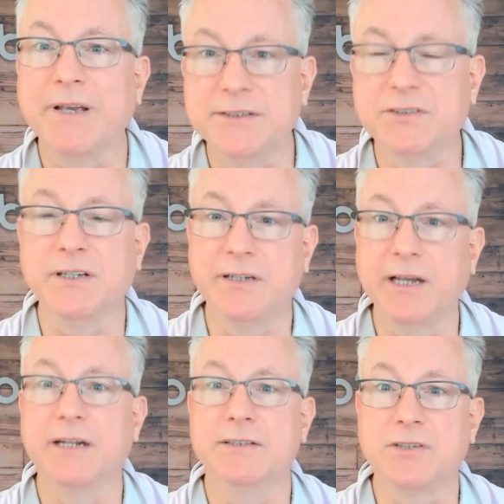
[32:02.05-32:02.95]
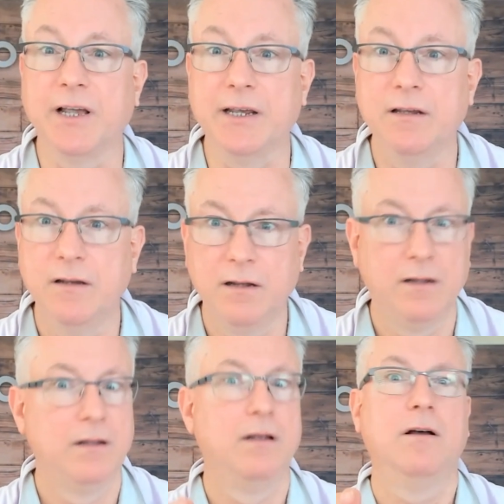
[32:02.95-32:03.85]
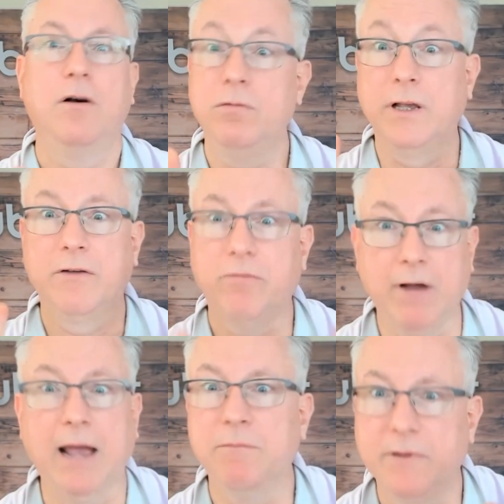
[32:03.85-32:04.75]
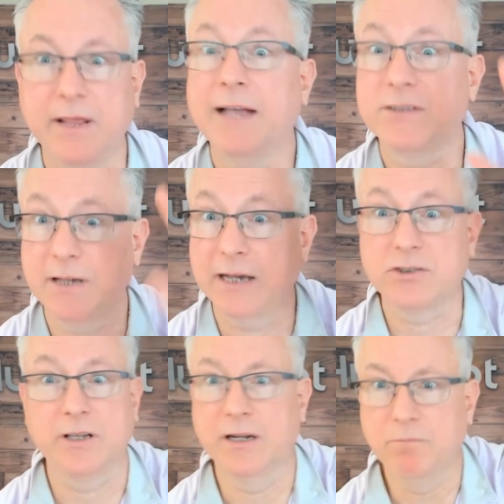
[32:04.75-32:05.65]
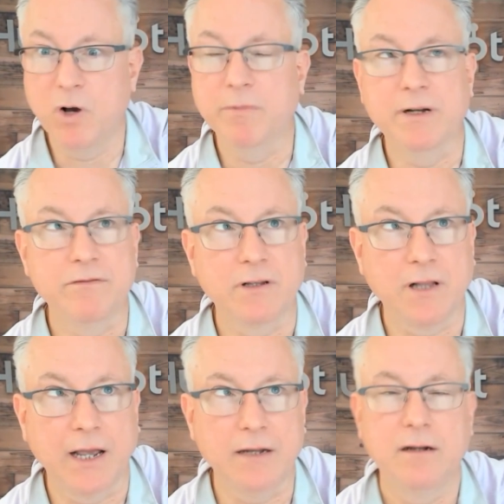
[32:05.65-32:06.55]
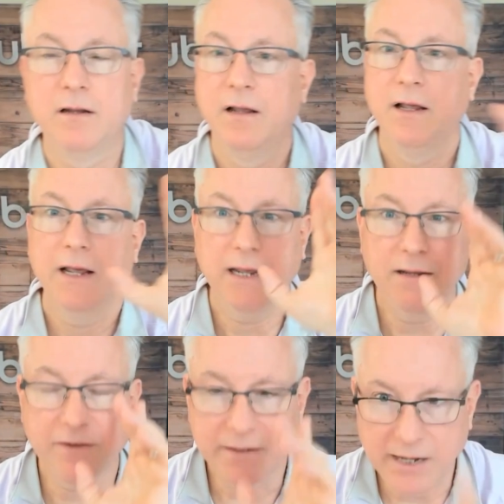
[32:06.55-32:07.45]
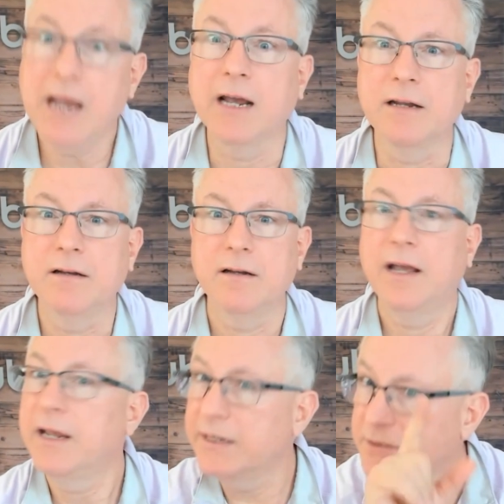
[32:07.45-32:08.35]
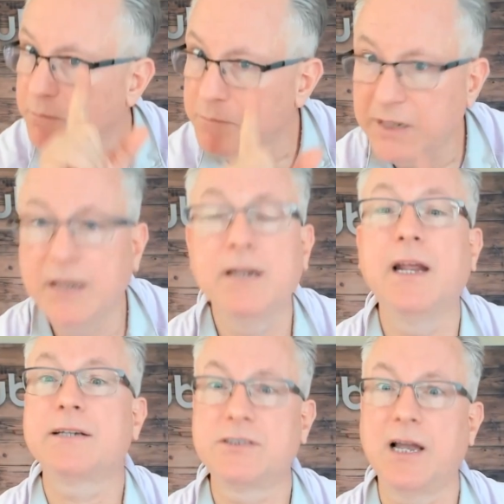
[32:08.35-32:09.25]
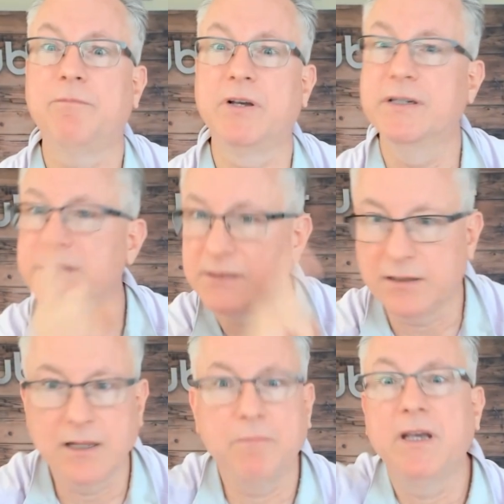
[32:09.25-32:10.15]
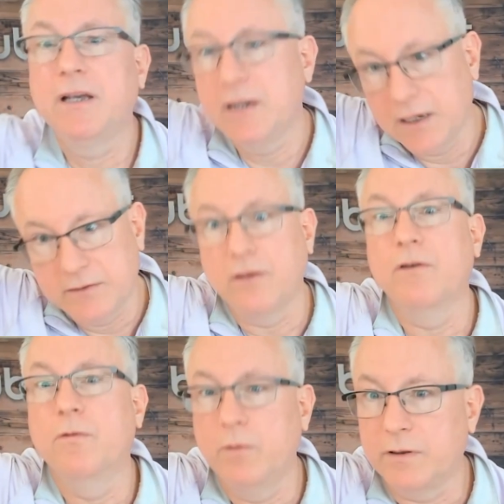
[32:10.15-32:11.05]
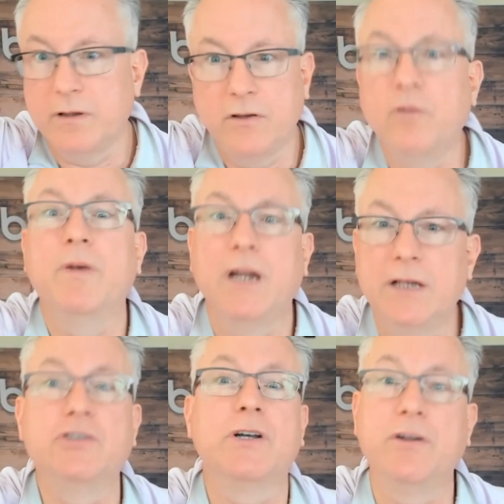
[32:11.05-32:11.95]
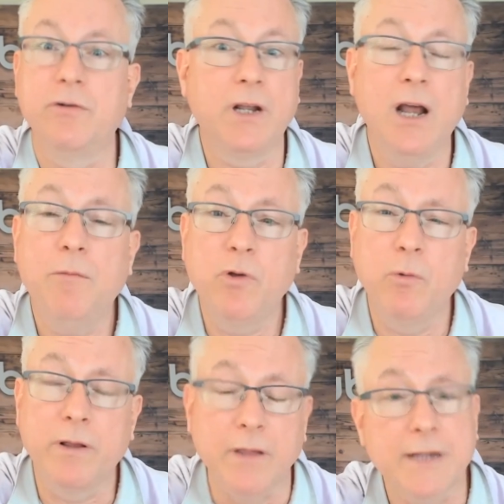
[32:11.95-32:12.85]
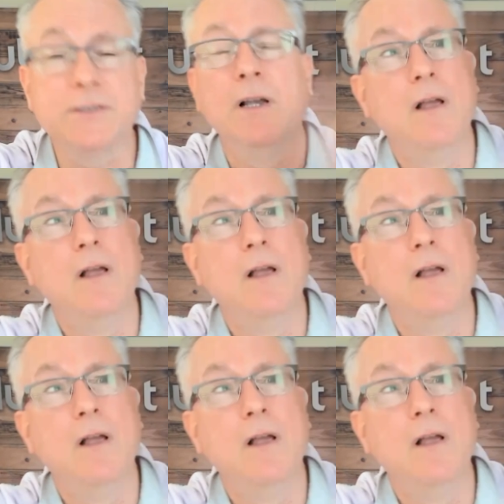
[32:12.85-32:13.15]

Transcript: instantaneously. Holy crap, that's actually a moment of delight. If it can't, and its immediate next step is, let me connect you with a human agent who can help you with this,